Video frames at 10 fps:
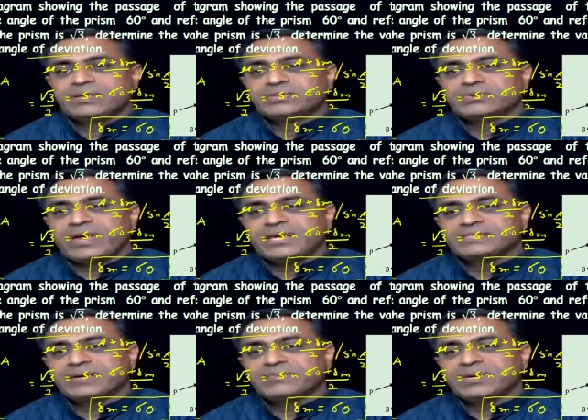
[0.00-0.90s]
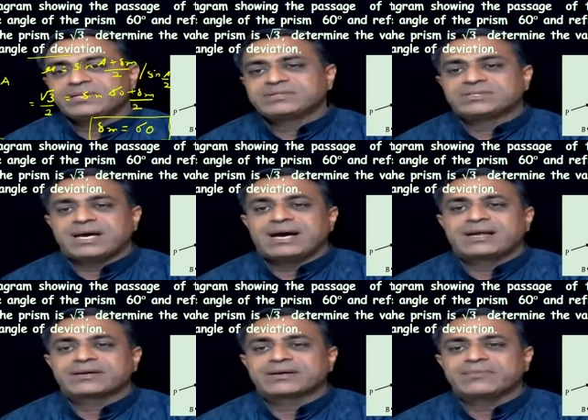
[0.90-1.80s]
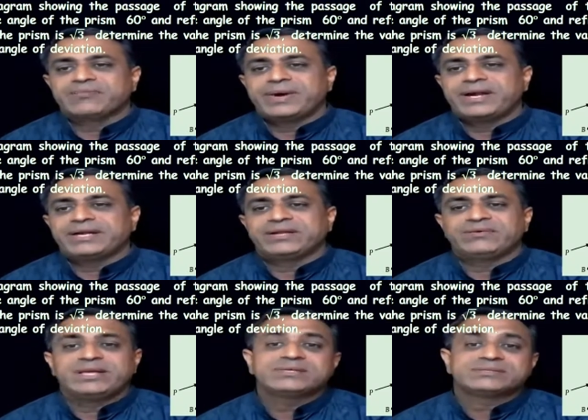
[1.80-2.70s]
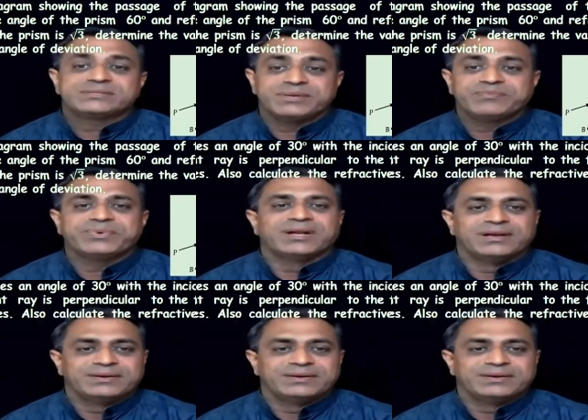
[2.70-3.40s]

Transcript: So examples are comparatively simple.